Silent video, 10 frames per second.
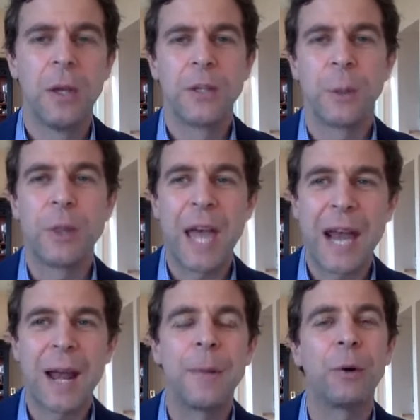So with
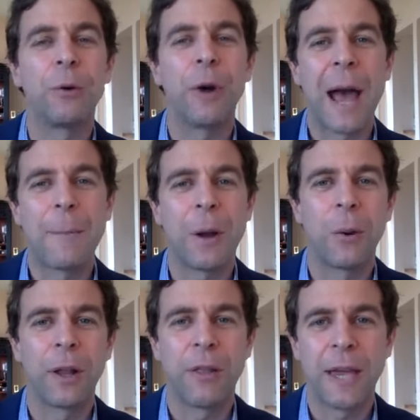that, I'm going to wrap. I
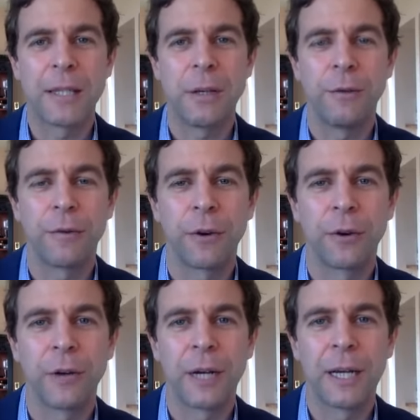want to thank you
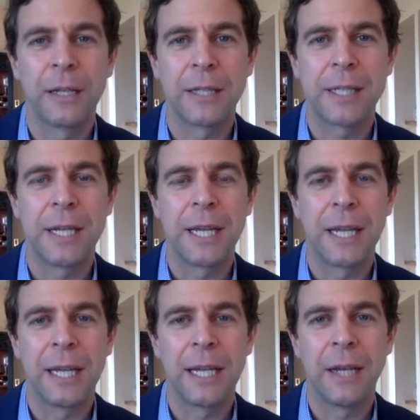for uh, listening
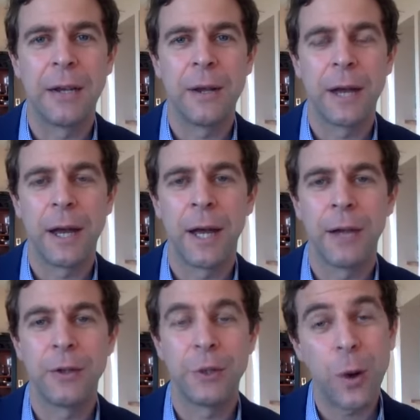in.
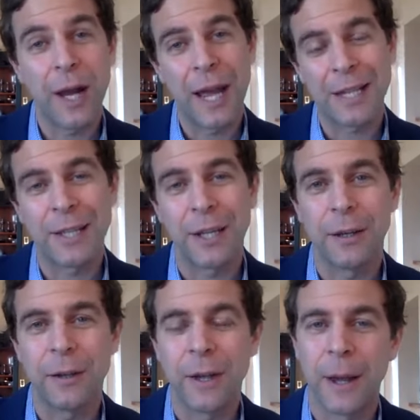Uh, do want to ask
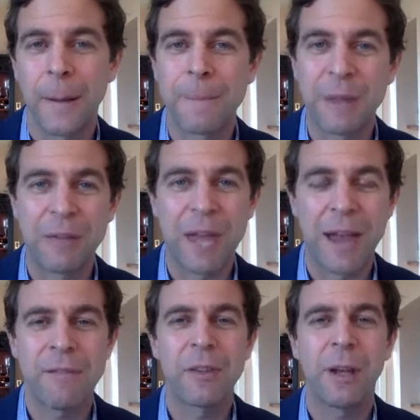you, um, if you
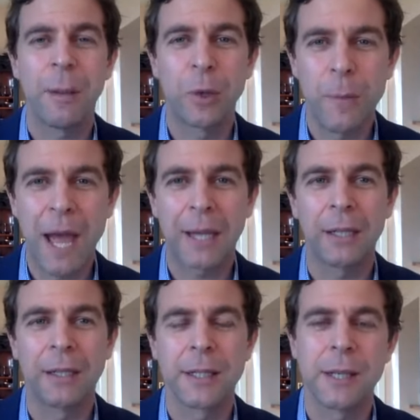have the time, go back
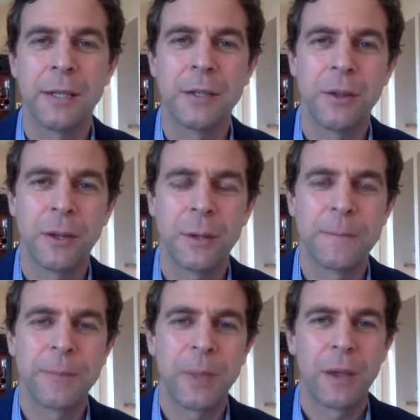and listen to the
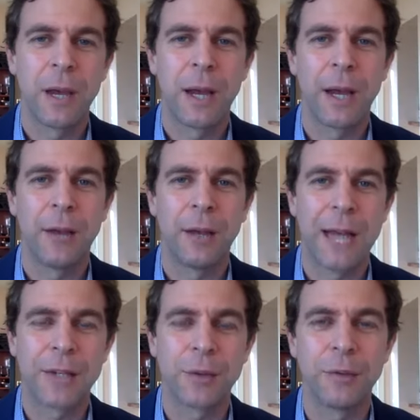uh,
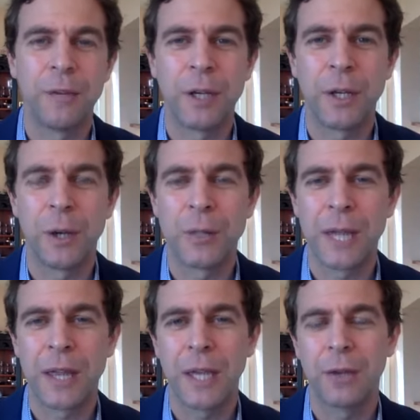last three videos.
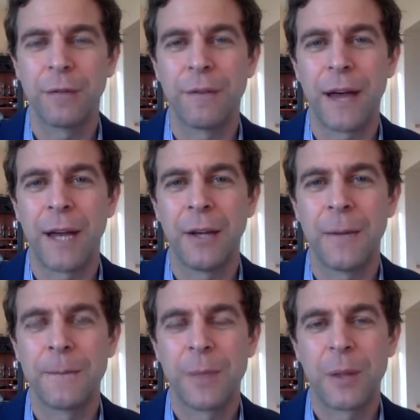I think you'll find
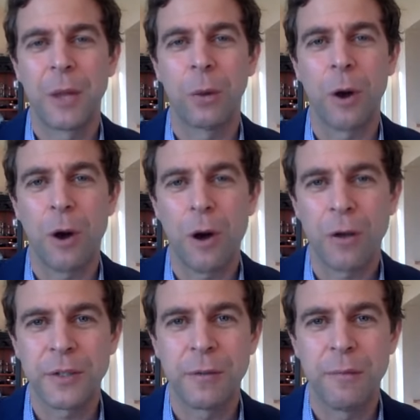they were all
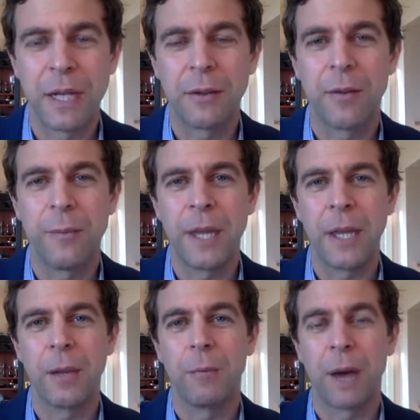submitted to
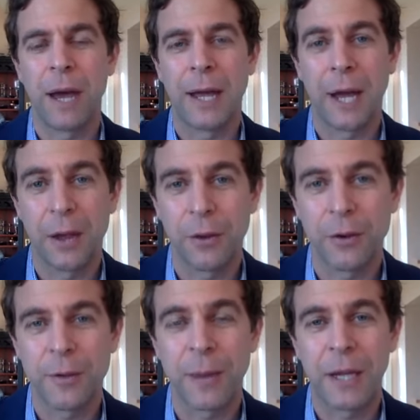me by
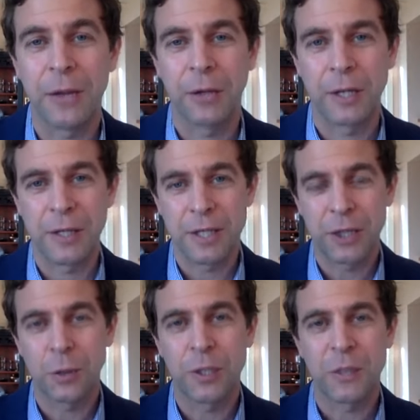others, by either
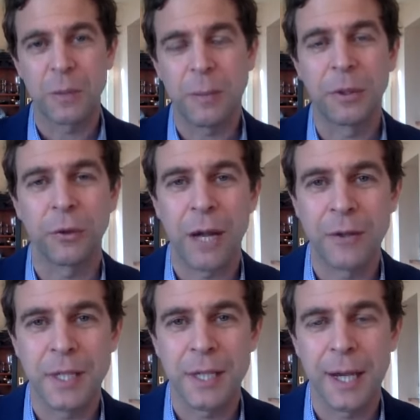constituents, people around
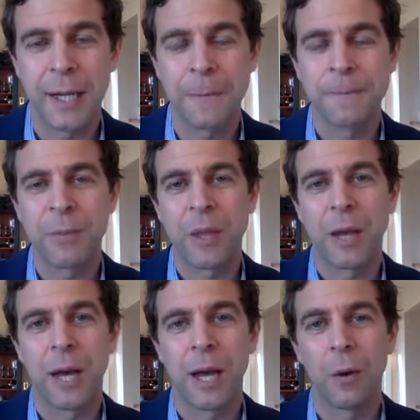the state,
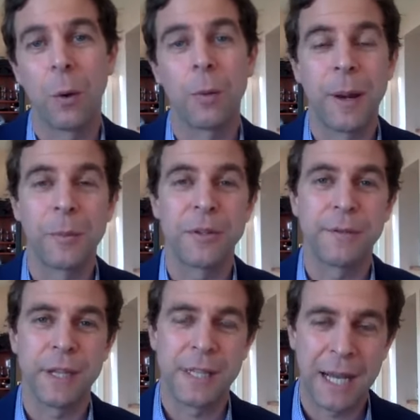uh, or members
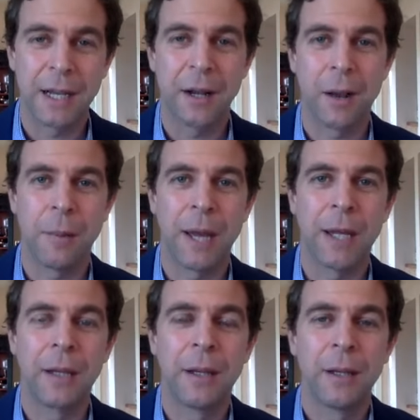of the Senate on
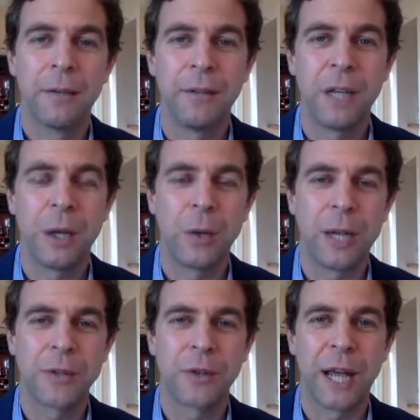my video
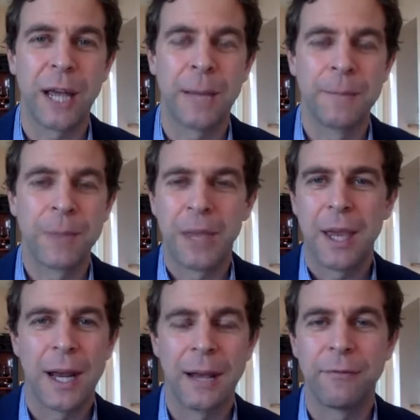yesterday.
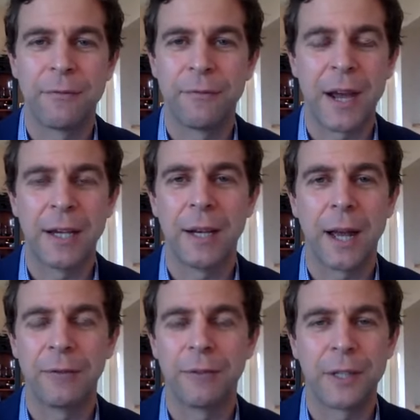And I find it,
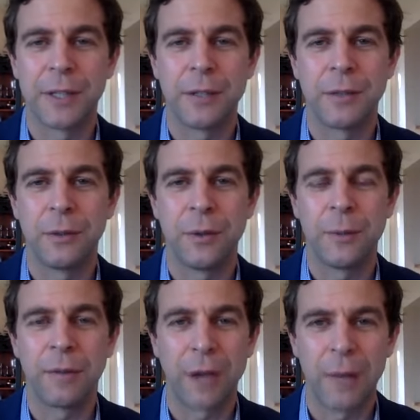I've listened to
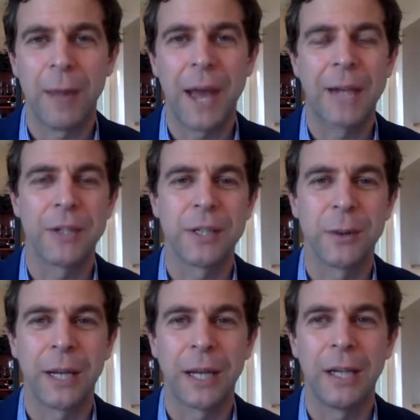them, I've gone back just
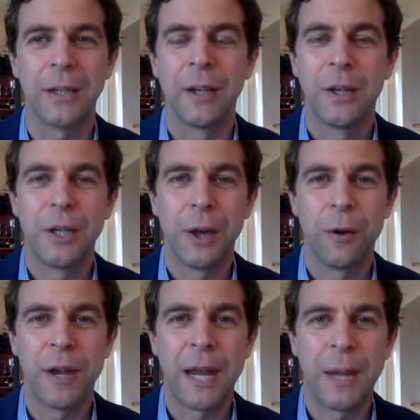so I can here
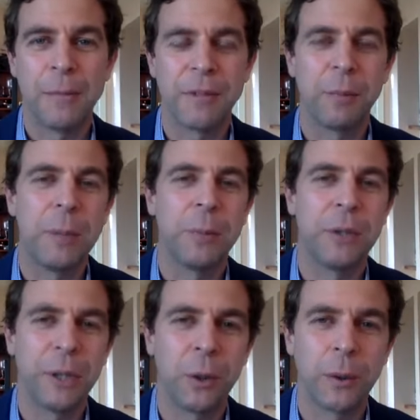are the names of
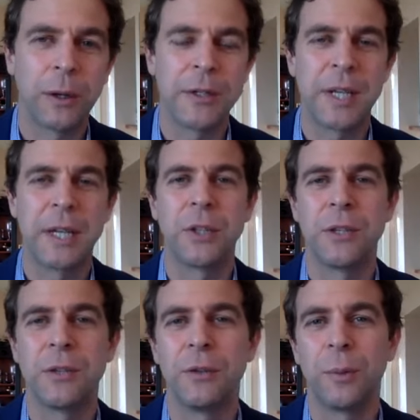people and the
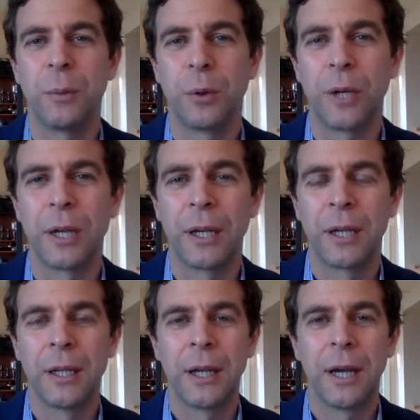organizations who have been putting
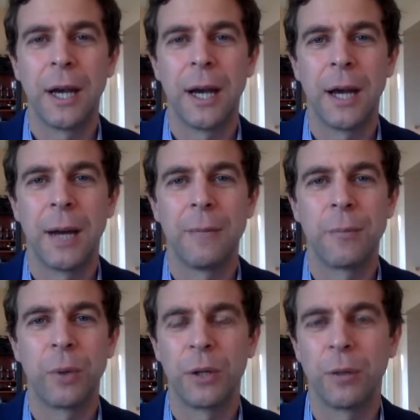uh,
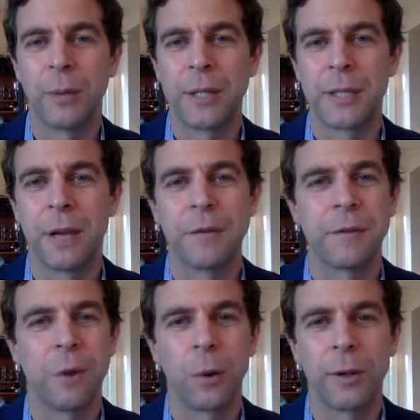putting their best selves
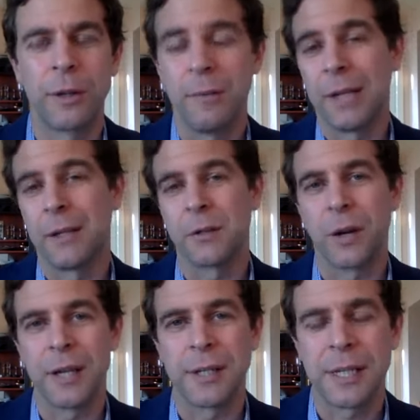forward to meet this
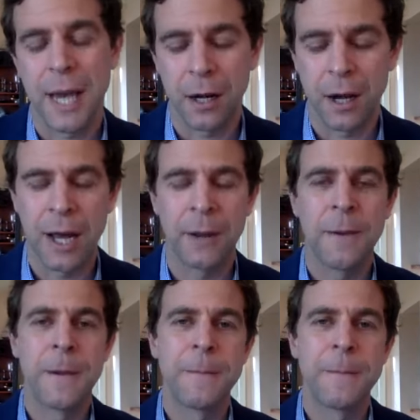crisis head on.